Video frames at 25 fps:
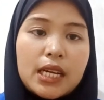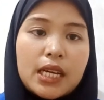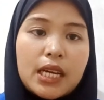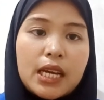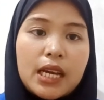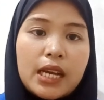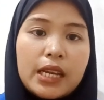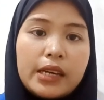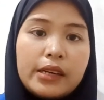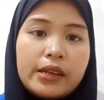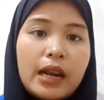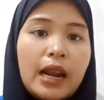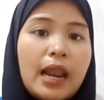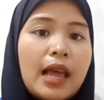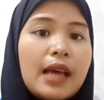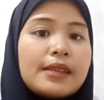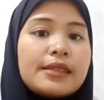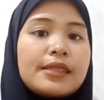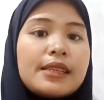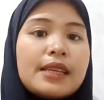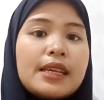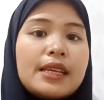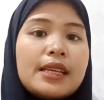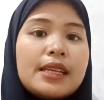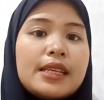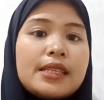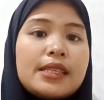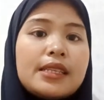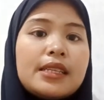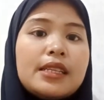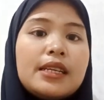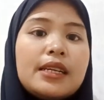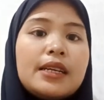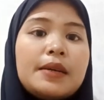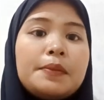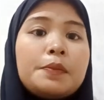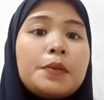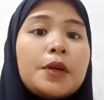And the last is
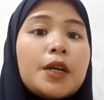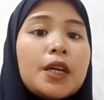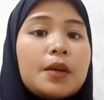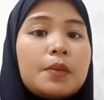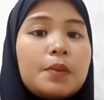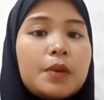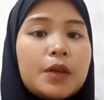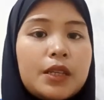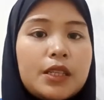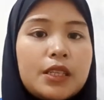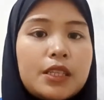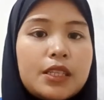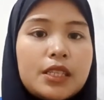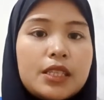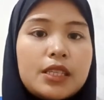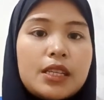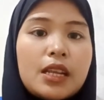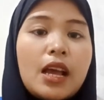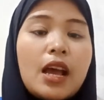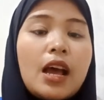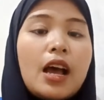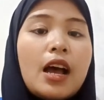the purpose.